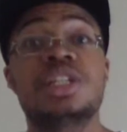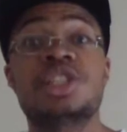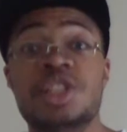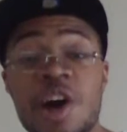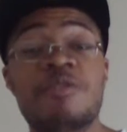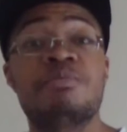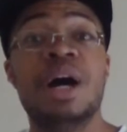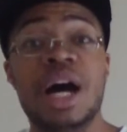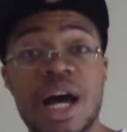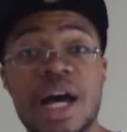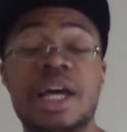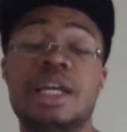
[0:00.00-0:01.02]
soft
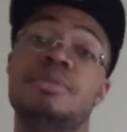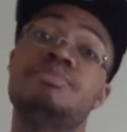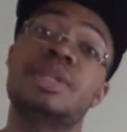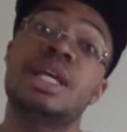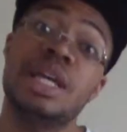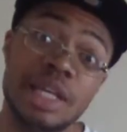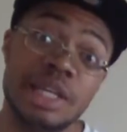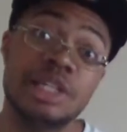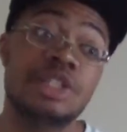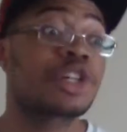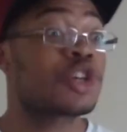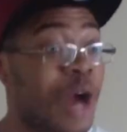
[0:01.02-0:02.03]
behind,
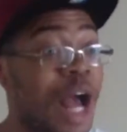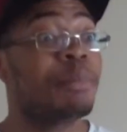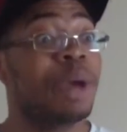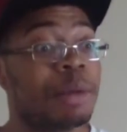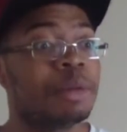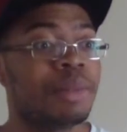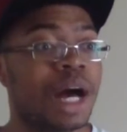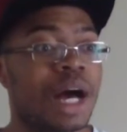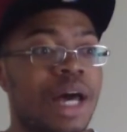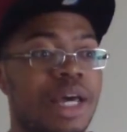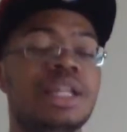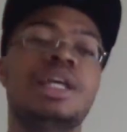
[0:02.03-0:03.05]
his crybaby
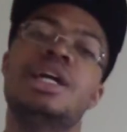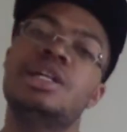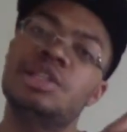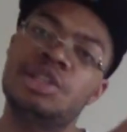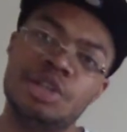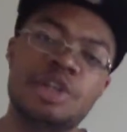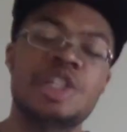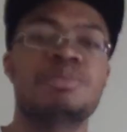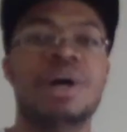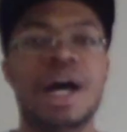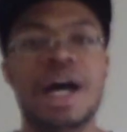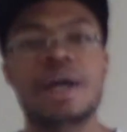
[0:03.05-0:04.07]
behind, took his
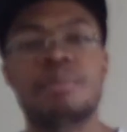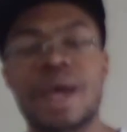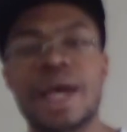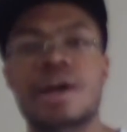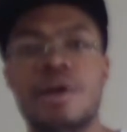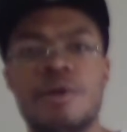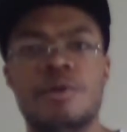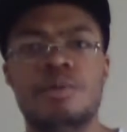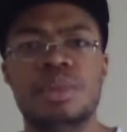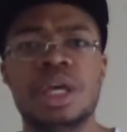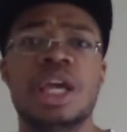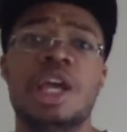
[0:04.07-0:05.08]
behind back
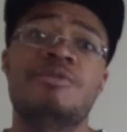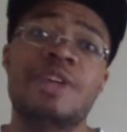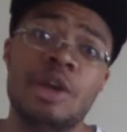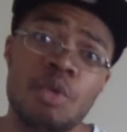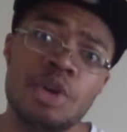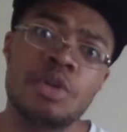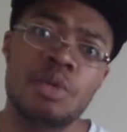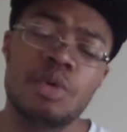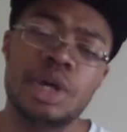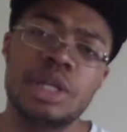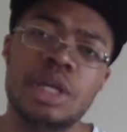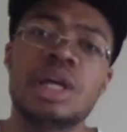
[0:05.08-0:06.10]
home. If they would have
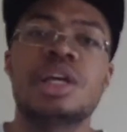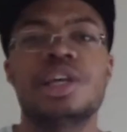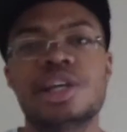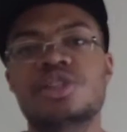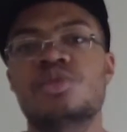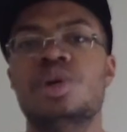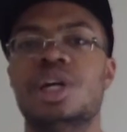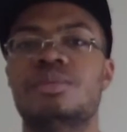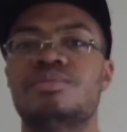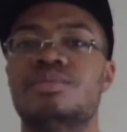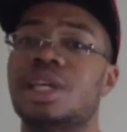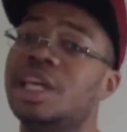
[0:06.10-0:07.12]
won, guess what?
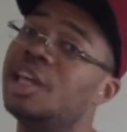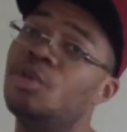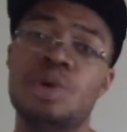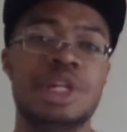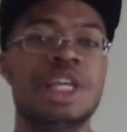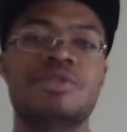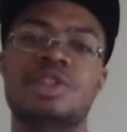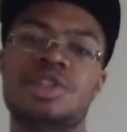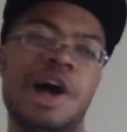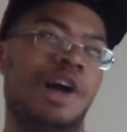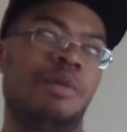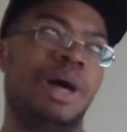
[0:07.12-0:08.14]
He wouldn't even
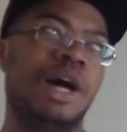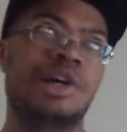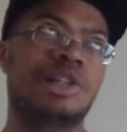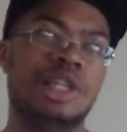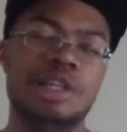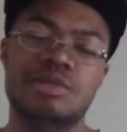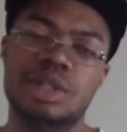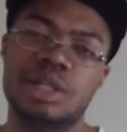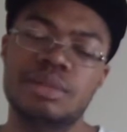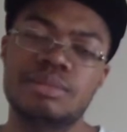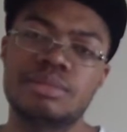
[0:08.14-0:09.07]
talk about Cleveland.